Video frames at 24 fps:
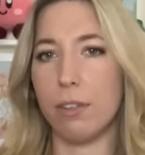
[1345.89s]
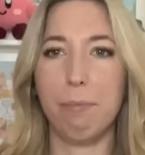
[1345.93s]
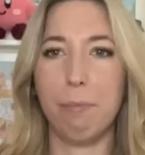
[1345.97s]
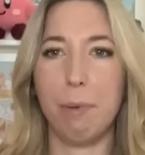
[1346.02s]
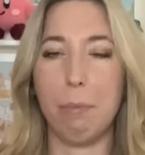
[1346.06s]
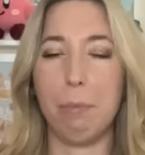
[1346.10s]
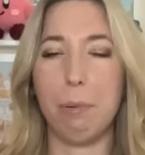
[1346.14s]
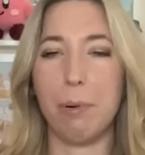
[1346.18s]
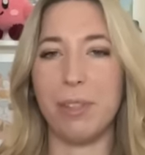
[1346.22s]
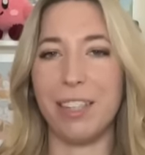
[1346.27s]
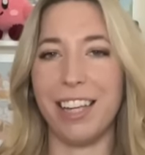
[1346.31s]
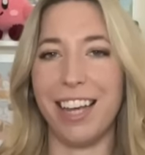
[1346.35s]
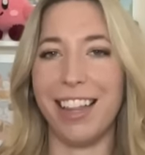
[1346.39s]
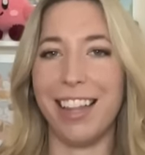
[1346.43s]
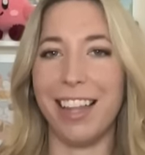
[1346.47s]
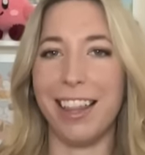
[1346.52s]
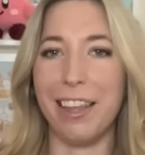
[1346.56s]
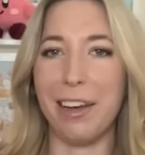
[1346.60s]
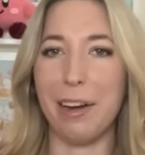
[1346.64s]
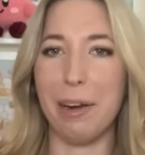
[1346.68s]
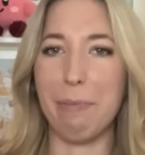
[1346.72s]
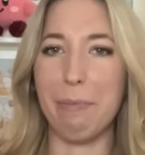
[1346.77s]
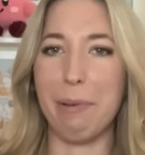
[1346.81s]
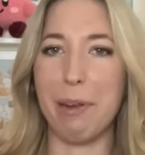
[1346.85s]
People say that
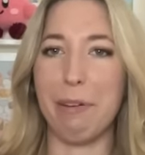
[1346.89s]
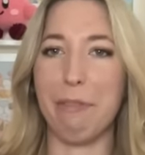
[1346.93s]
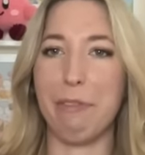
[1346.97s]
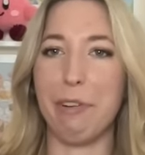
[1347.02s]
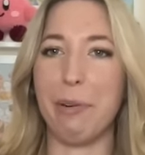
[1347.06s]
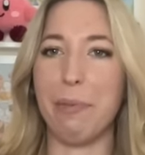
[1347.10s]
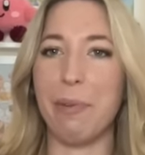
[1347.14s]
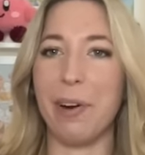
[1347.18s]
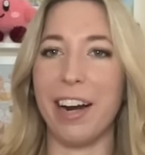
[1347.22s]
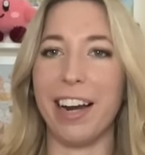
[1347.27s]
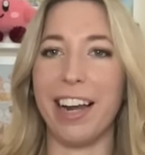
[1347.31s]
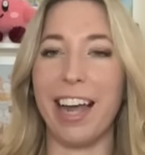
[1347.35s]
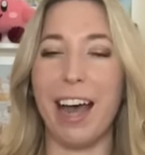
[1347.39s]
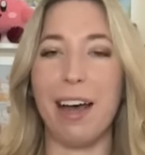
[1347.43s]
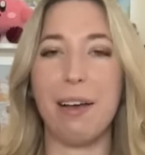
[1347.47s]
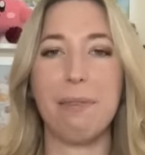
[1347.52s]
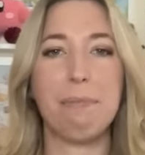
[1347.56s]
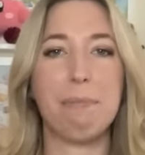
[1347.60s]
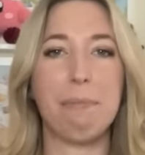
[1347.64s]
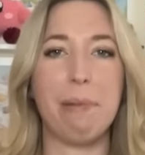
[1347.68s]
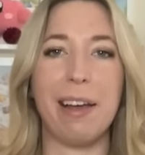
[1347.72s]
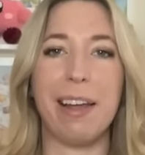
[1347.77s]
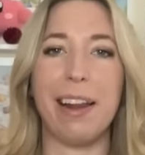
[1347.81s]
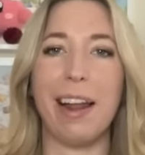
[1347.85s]
they're a bit of a
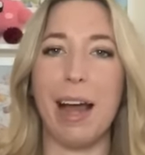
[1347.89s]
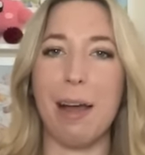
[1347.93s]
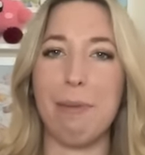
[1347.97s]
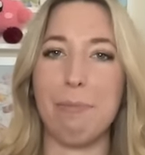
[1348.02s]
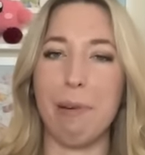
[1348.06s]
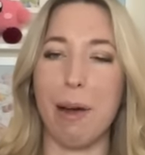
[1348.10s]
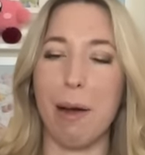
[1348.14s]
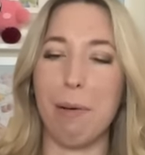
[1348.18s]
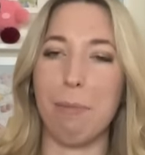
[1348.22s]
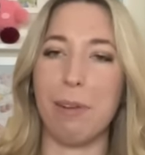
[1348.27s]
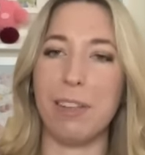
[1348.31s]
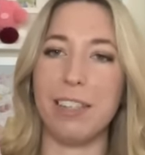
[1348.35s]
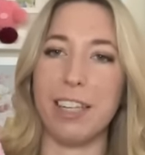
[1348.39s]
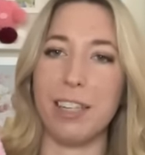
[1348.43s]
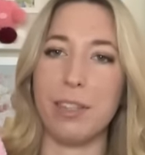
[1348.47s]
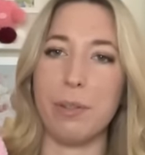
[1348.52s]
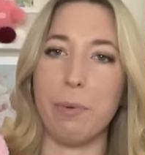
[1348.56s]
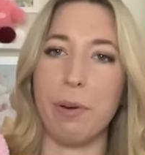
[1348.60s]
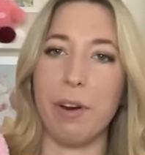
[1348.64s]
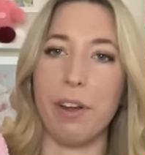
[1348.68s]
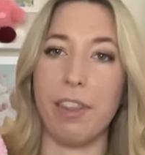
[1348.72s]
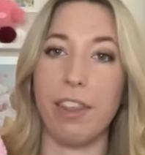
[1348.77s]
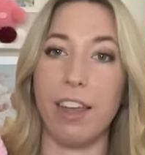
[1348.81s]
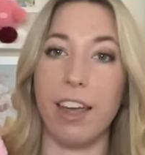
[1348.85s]
workout, but I promise it's
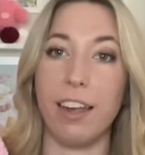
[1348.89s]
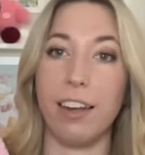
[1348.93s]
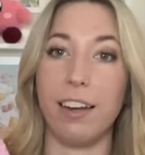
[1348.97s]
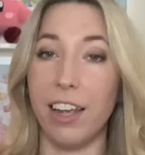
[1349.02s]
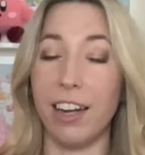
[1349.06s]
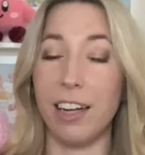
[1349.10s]
worth it.